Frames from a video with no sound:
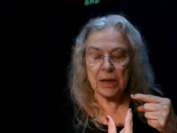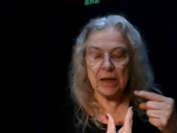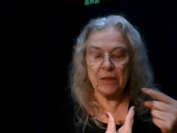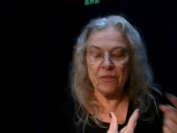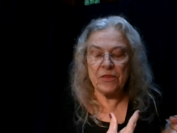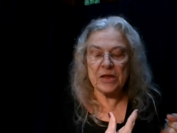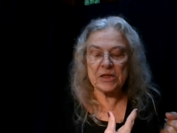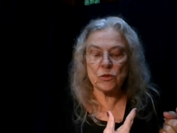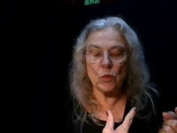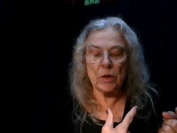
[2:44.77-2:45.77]
in
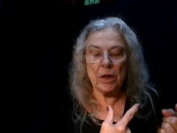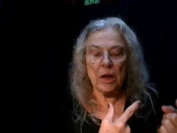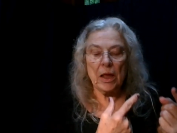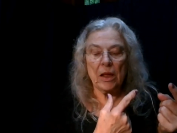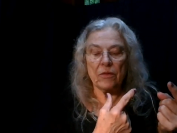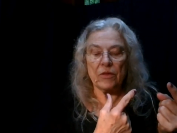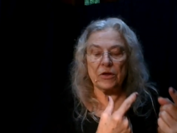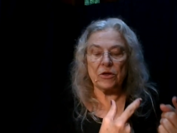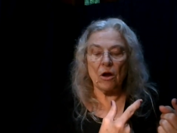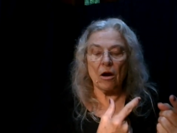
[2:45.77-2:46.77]
this one,
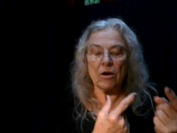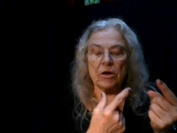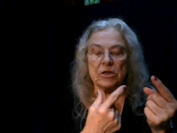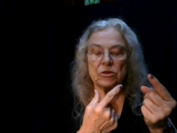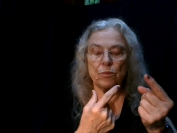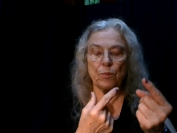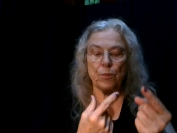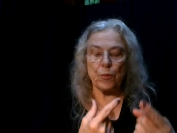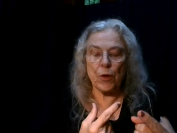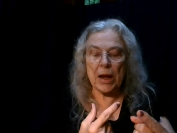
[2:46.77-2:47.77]
the darkness
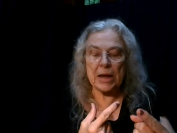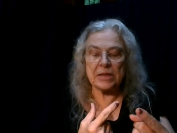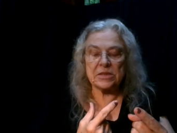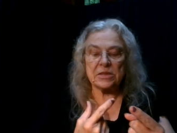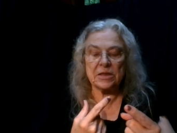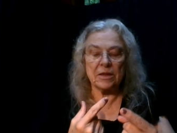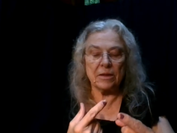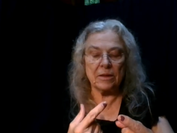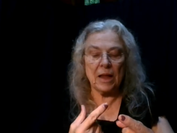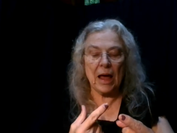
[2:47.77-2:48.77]
breaks to
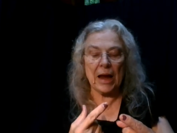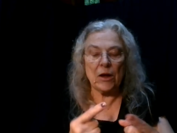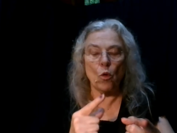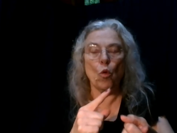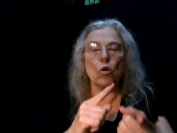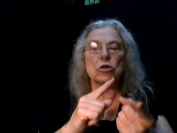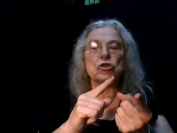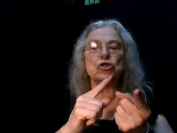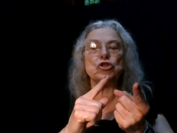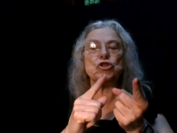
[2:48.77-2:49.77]
light or
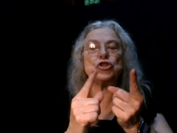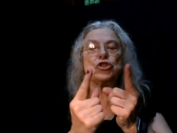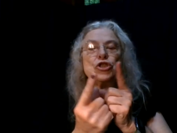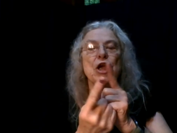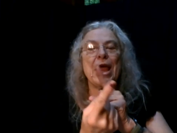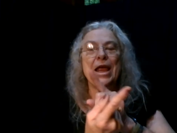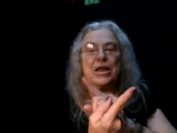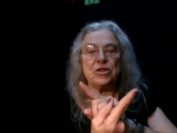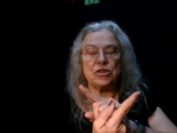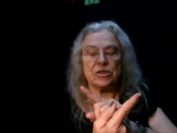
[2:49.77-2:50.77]

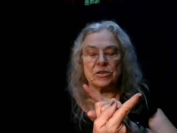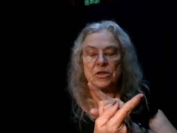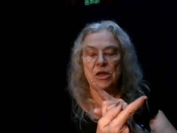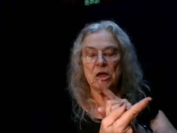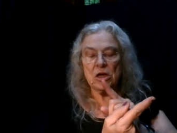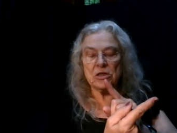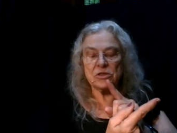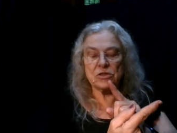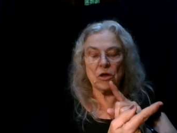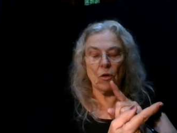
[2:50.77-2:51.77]
changes.
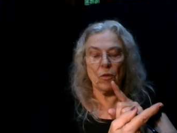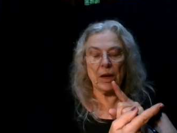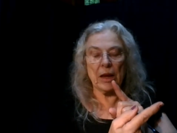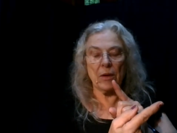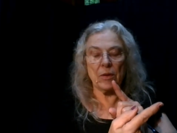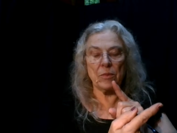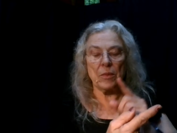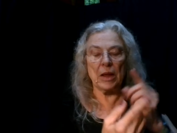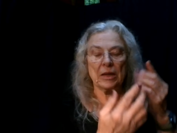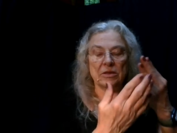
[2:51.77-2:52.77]
So it
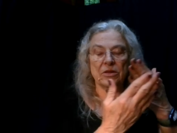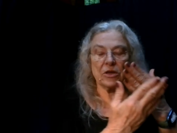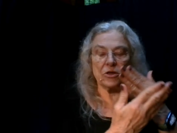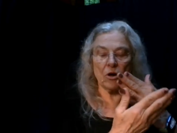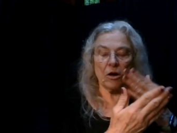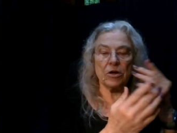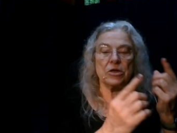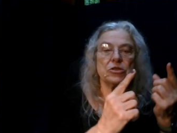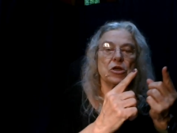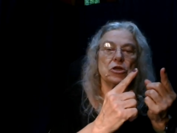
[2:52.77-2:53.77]
uh, the
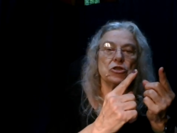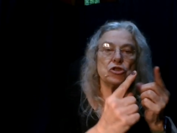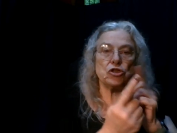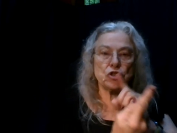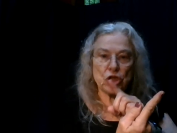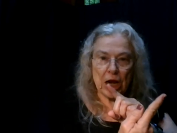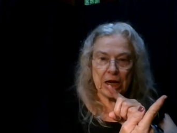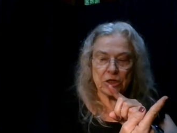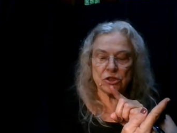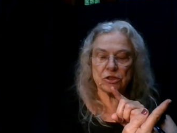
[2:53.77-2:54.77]
darkness
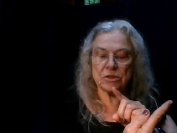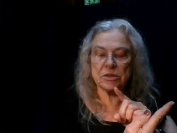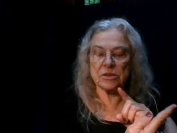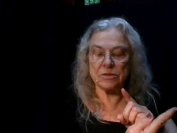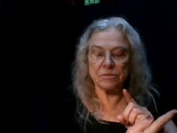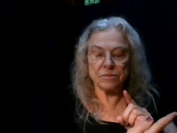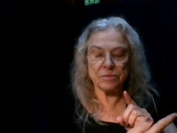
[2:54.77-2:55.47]
changes